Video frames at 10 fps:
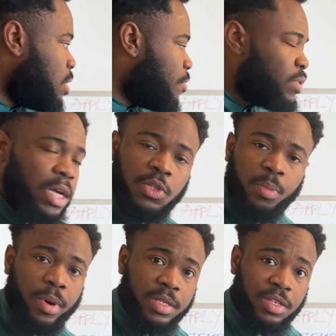
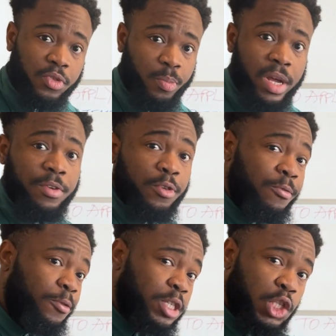£7,000 is remaining
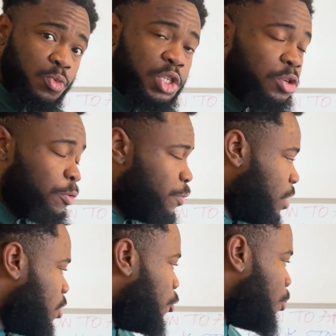for the tuition fee.
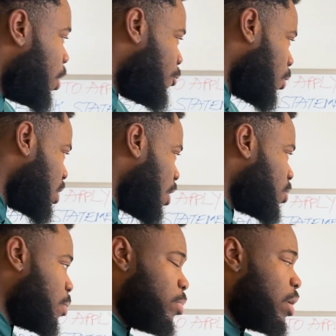You've paid
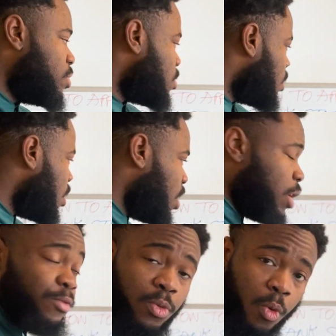£4,000.
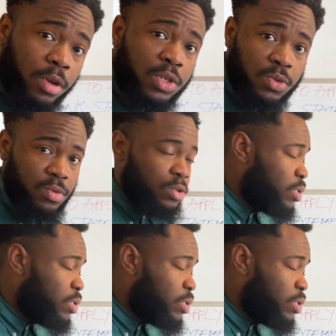If you want to, you